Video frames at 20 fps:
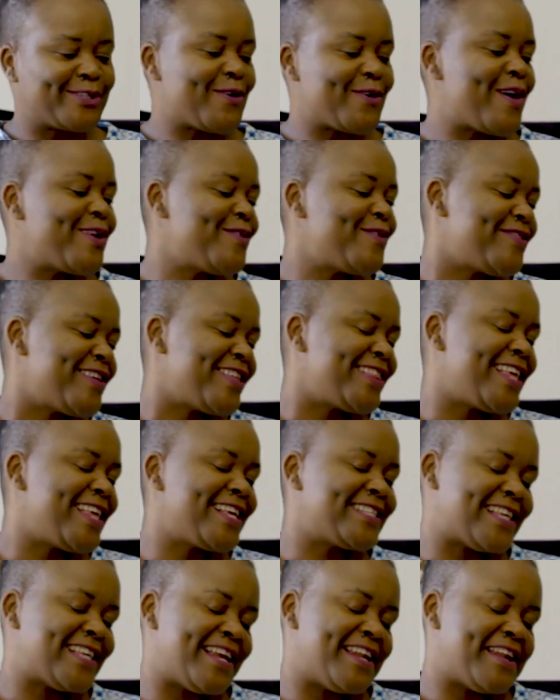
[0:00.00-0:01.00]
So one of the
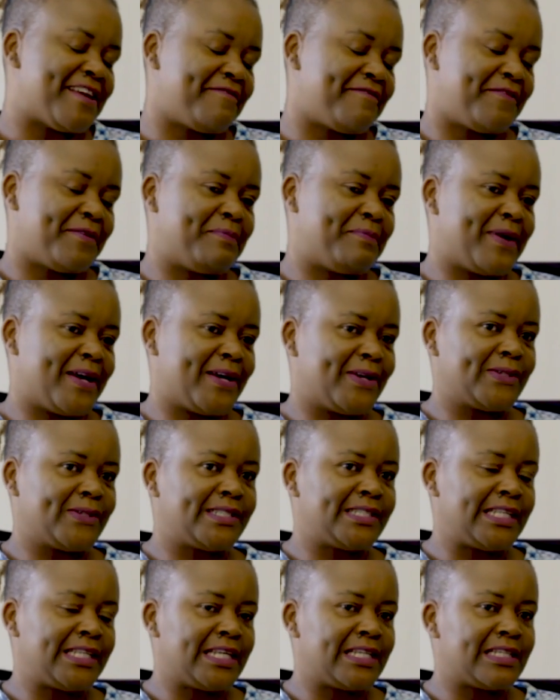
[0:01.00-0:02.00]
things I laugh
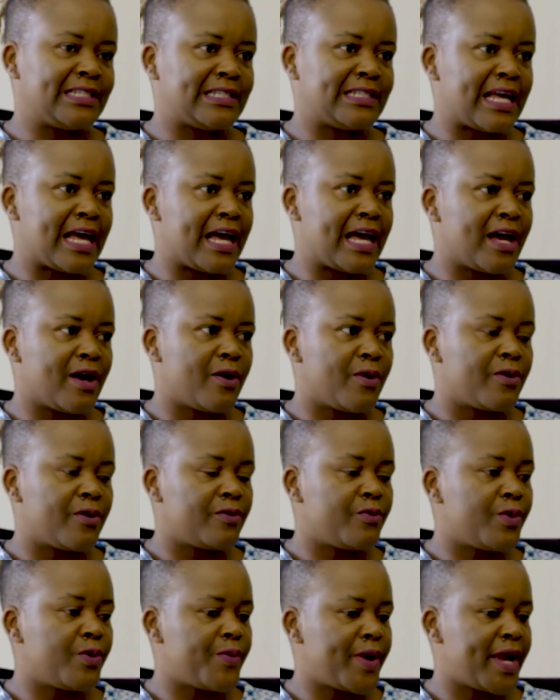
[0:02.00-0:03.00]
about is
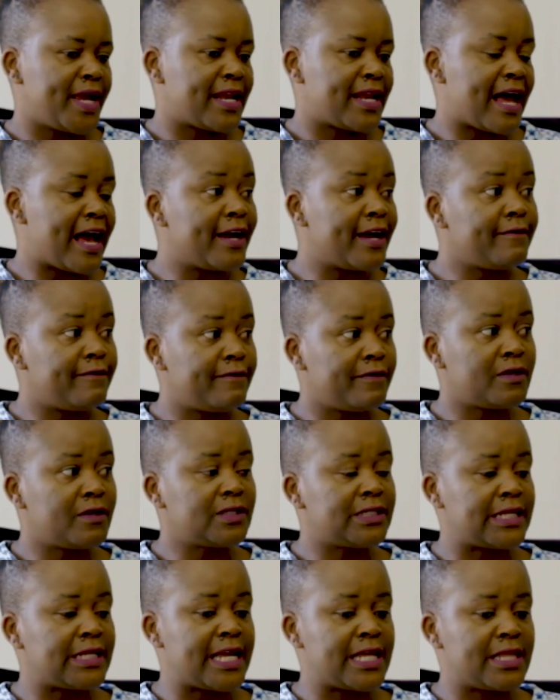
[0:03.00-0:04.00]
we were in
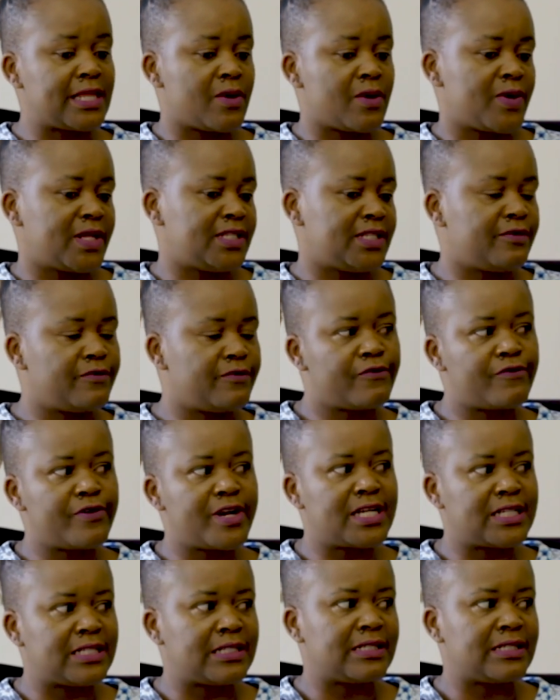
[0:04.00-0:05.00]
Highfield, and there were
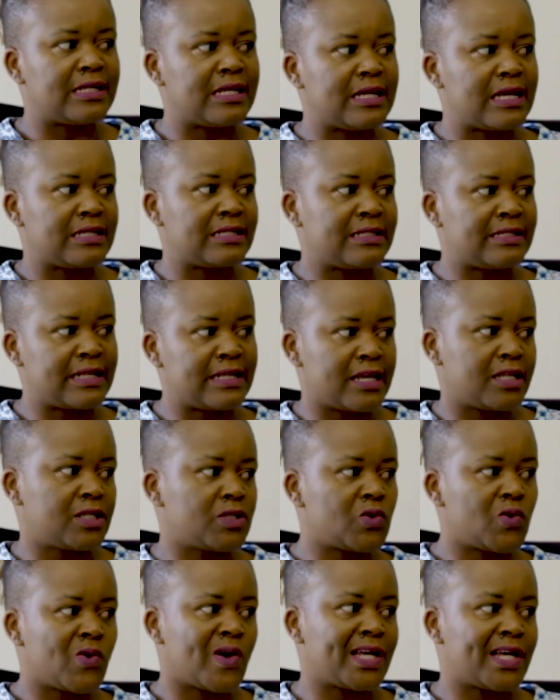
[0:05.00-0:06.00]
different sects
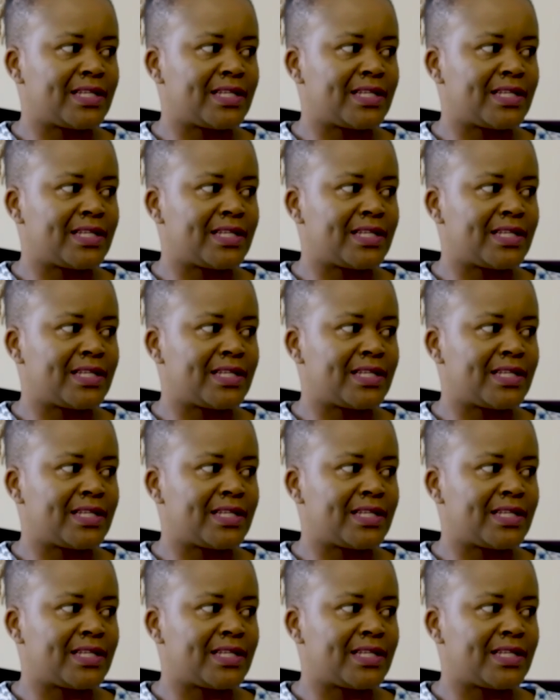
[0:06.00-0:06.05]
or